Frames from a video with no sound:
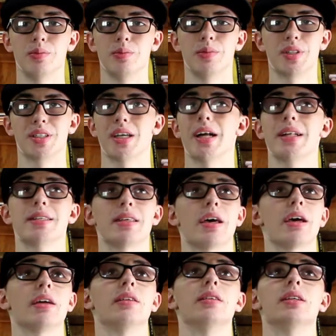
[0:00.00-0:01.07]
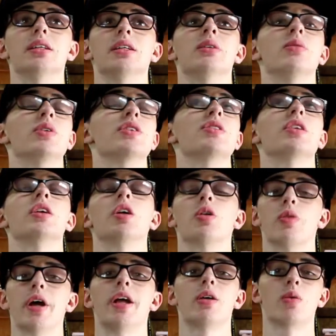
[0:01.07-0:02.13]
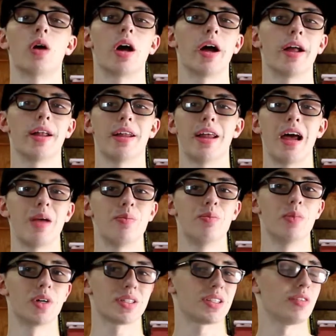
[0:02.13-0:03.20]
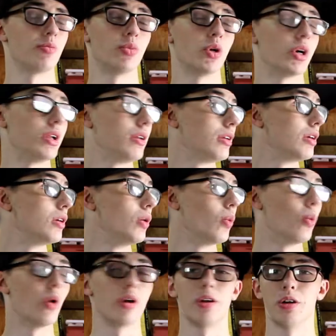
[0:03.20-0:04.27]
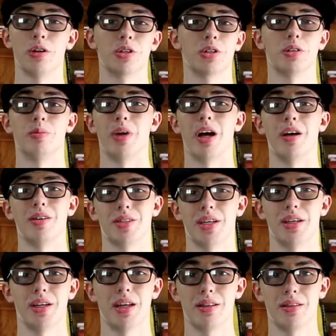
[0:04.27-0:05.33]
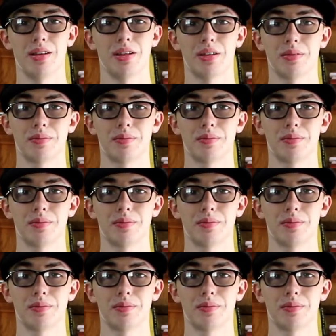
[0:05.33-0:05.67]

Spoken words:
besides that, it was a great ride, and I must have put 100 miles on that thing.